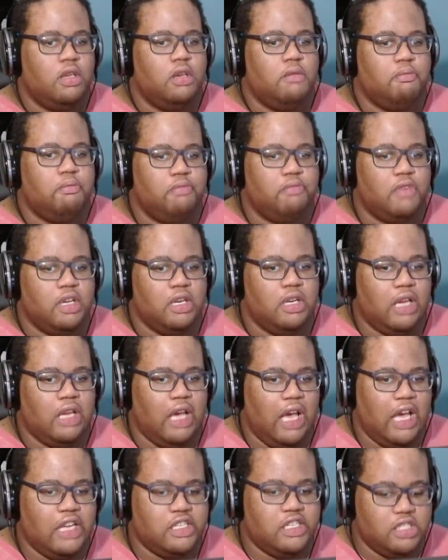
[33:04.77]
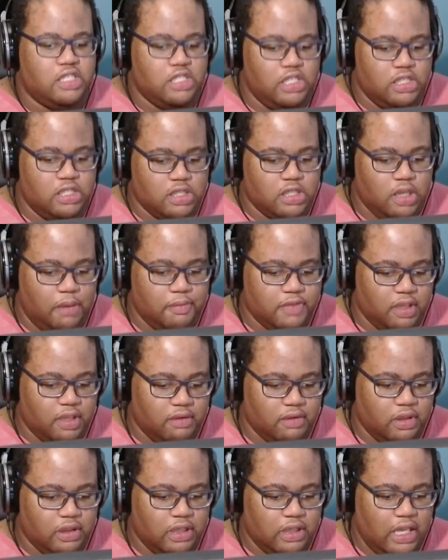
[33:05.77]
But I just need
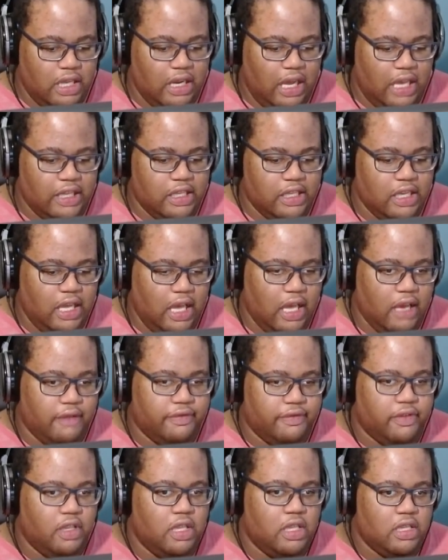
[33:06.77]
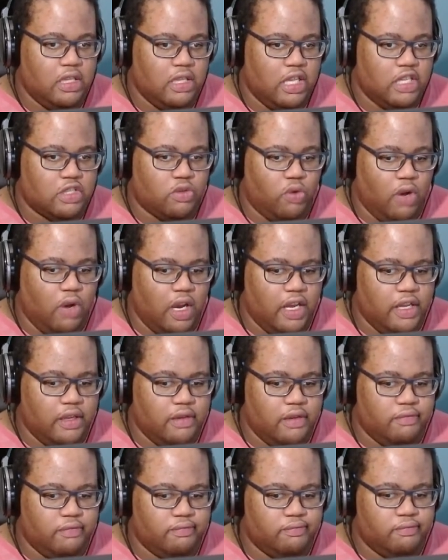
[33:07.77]
something that I can have that's
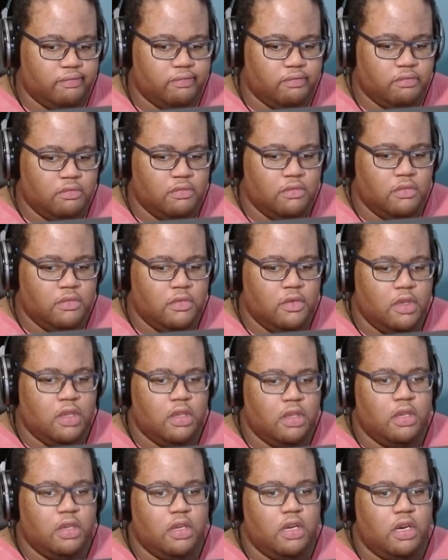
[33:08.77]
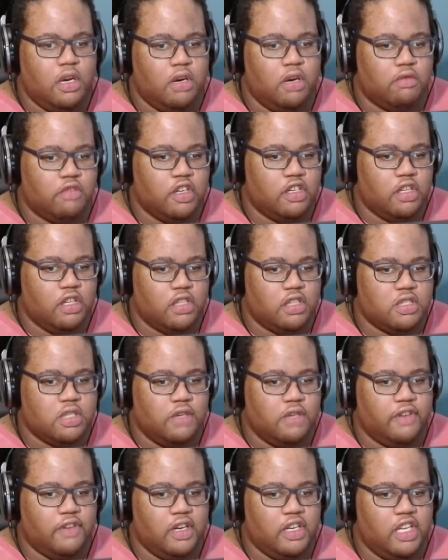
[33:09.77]
quiet. Run all the
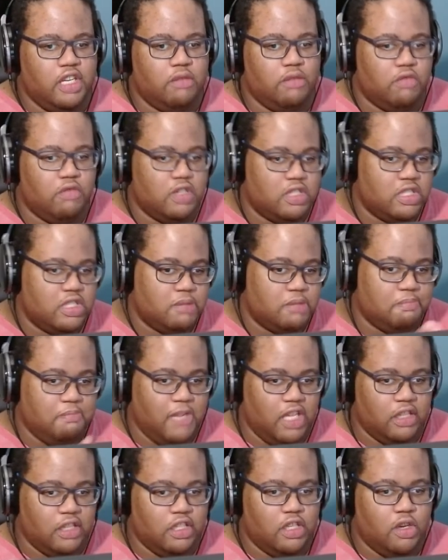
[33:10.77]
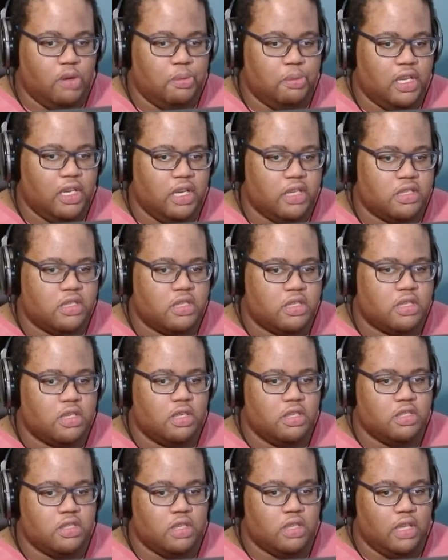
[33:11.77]
software I need, which is mainly OBS,
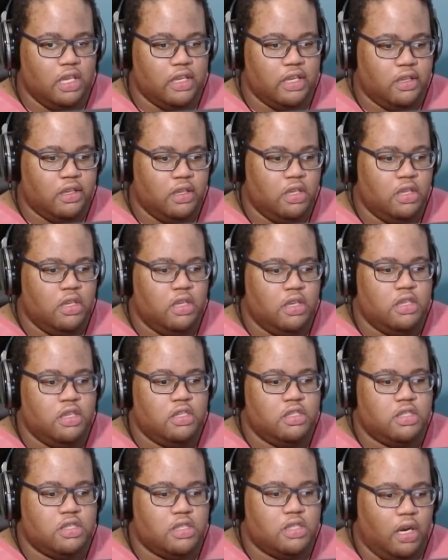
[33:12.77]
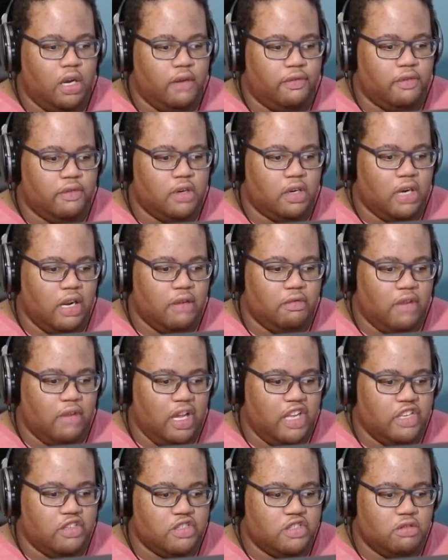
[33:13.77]
because like software I
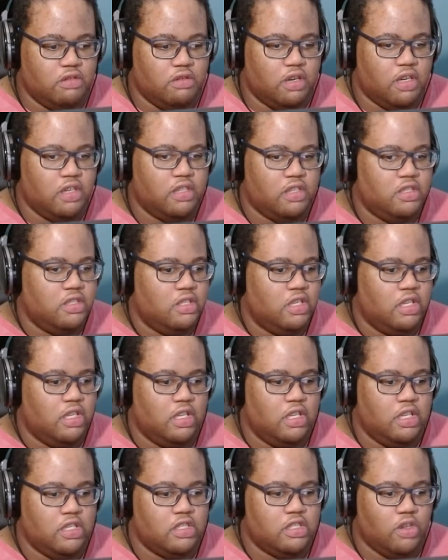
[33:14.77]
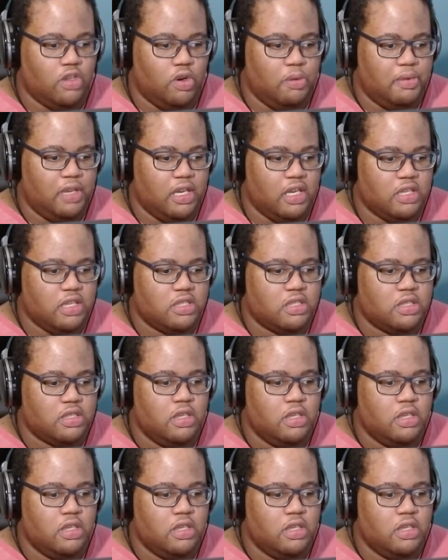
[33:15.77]
usually run is OBS.